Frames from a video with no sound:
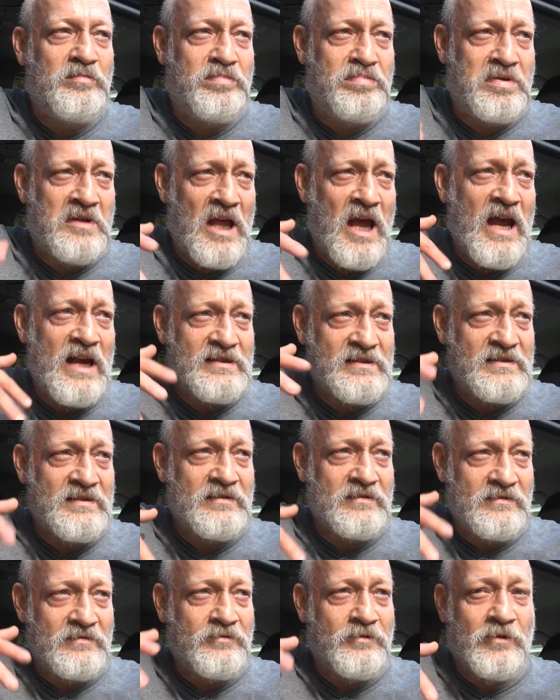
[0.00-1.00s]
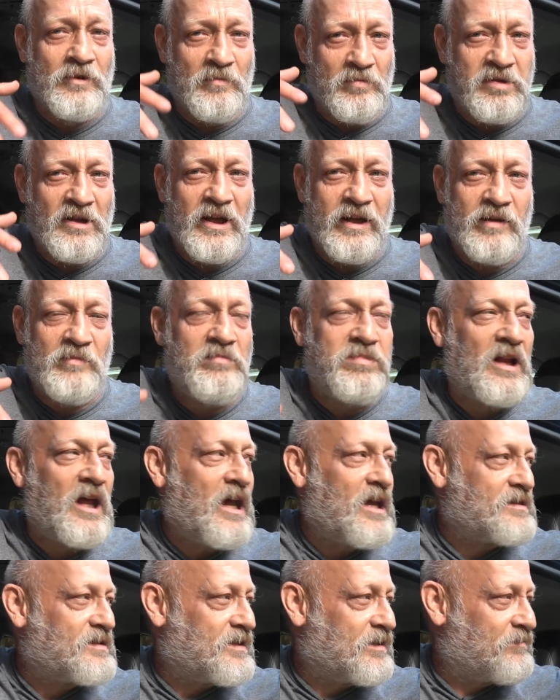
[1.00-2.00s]
plastic, chrome plated
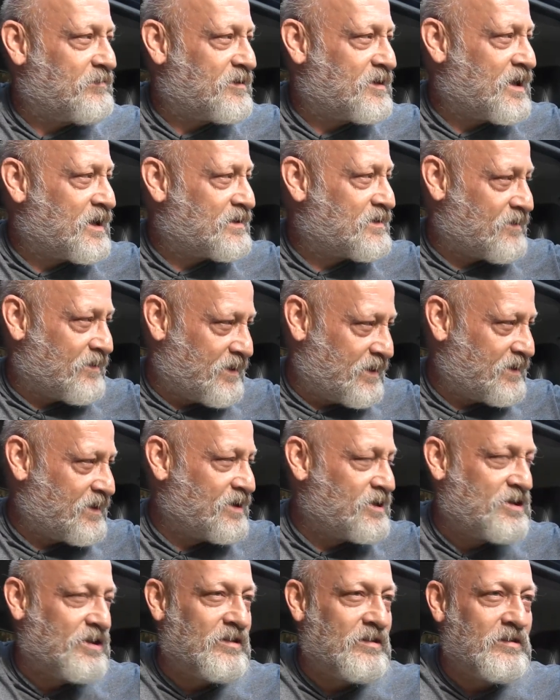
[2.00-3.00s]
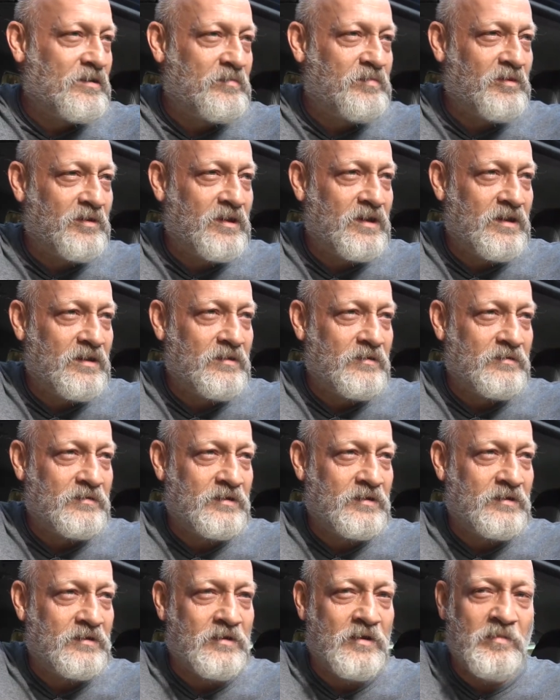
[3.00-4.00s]
plastic, but that's all right. They should look pretty good on
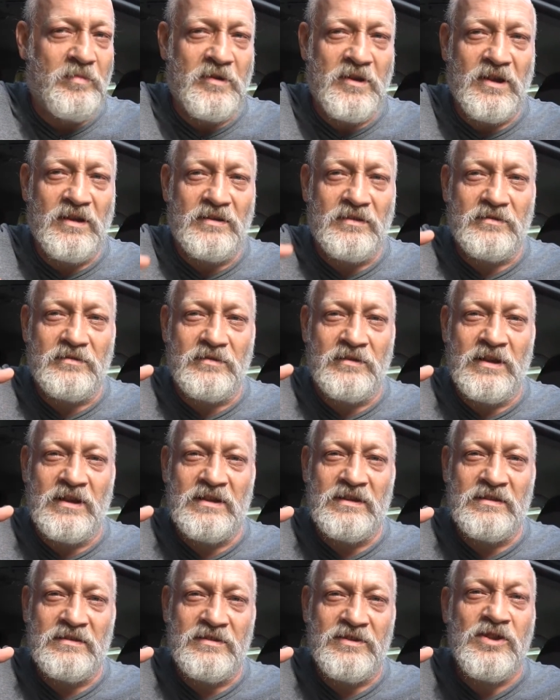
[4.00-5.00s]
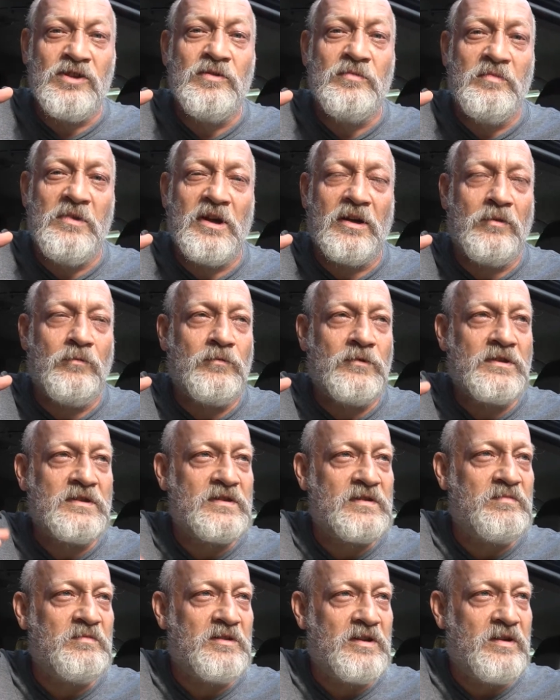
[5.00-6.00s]
there. Hope I didn't get too big of
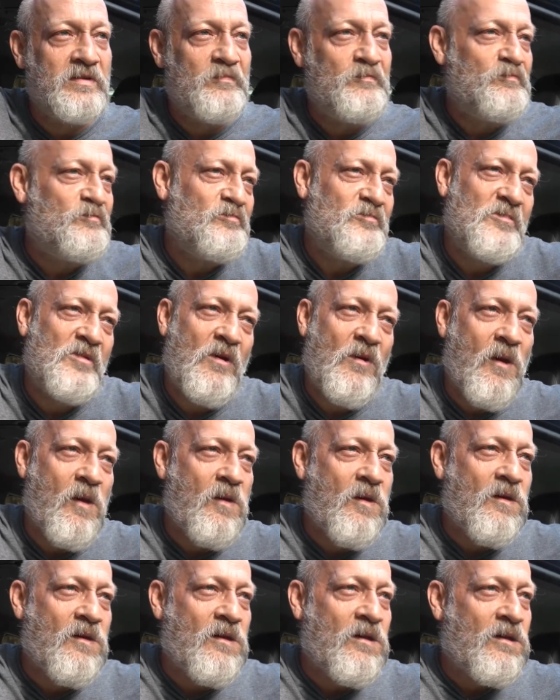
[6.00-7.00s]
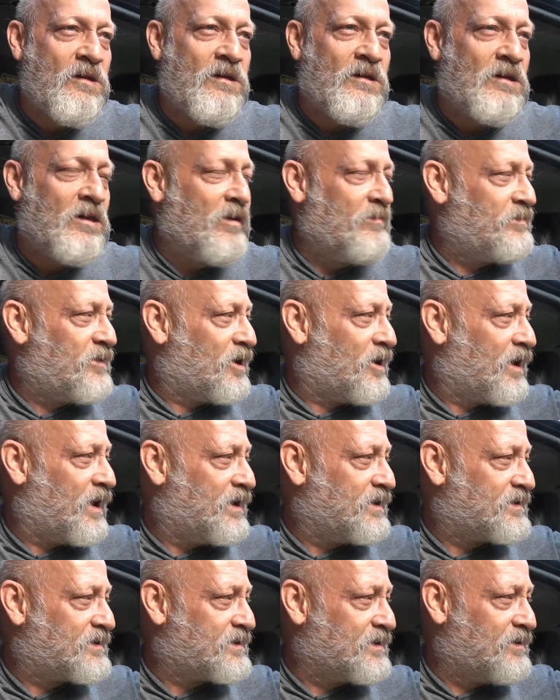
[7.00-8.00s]
ones, but it'll be all
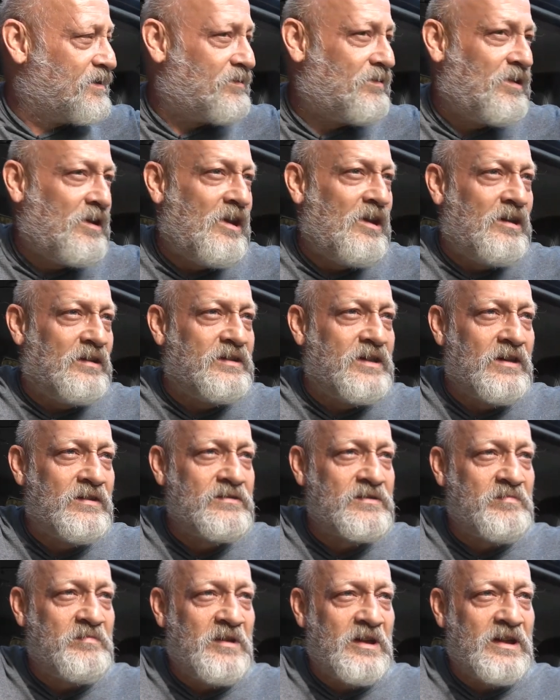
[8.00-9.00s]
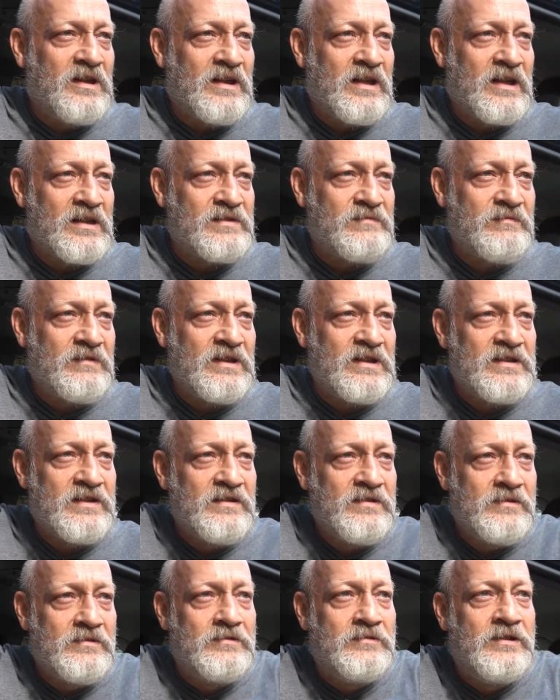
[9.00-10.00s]
right. So those will be in next week
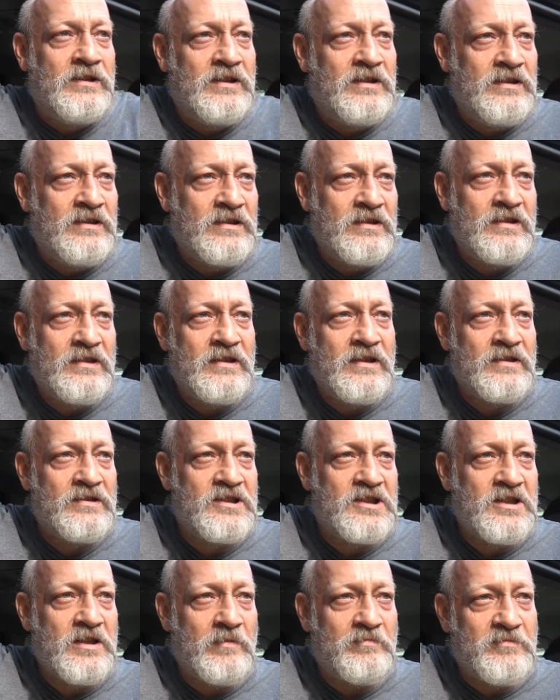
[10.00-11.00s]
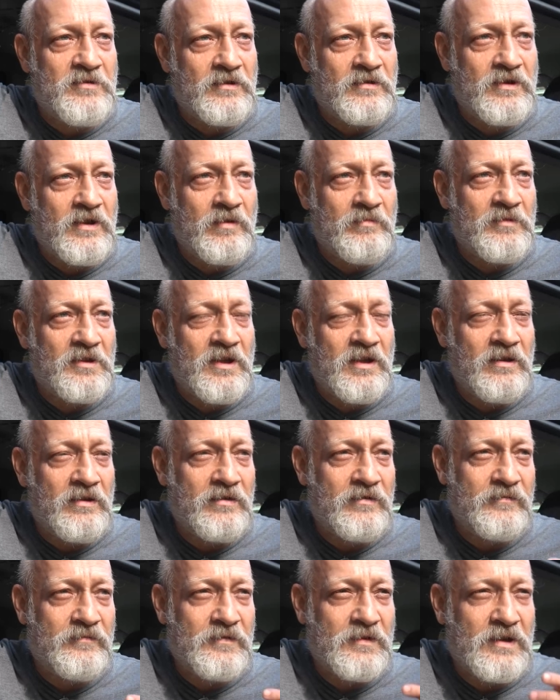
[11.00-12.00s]
too. They're shipped, they're coming out
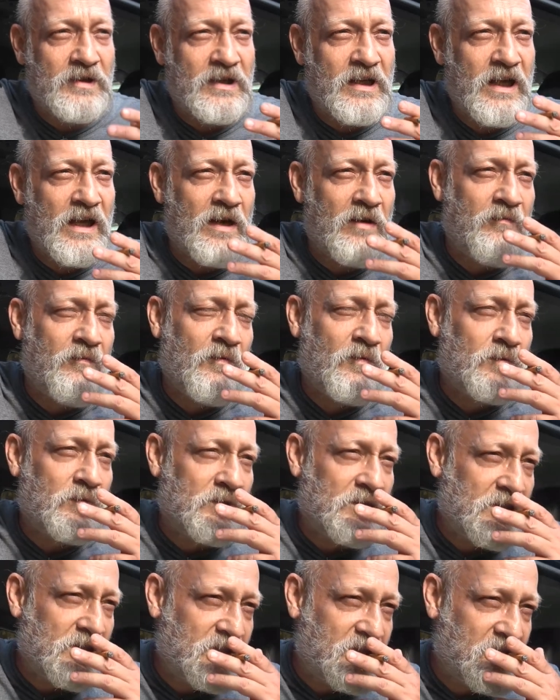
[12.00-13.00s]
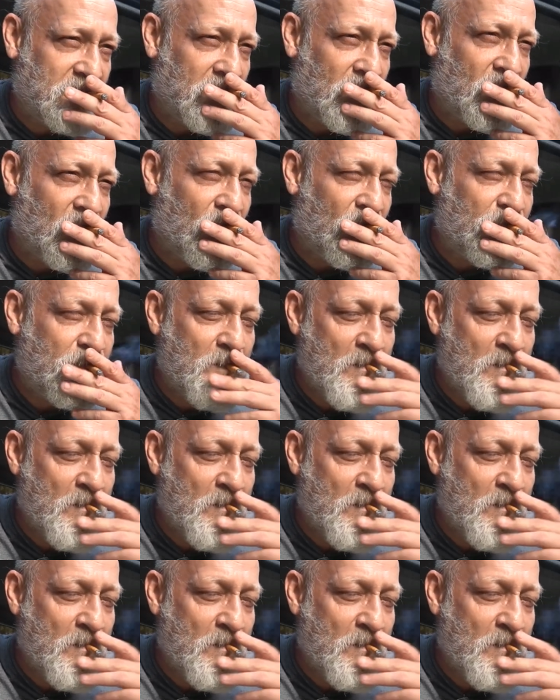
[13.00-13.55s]
of uh, California, so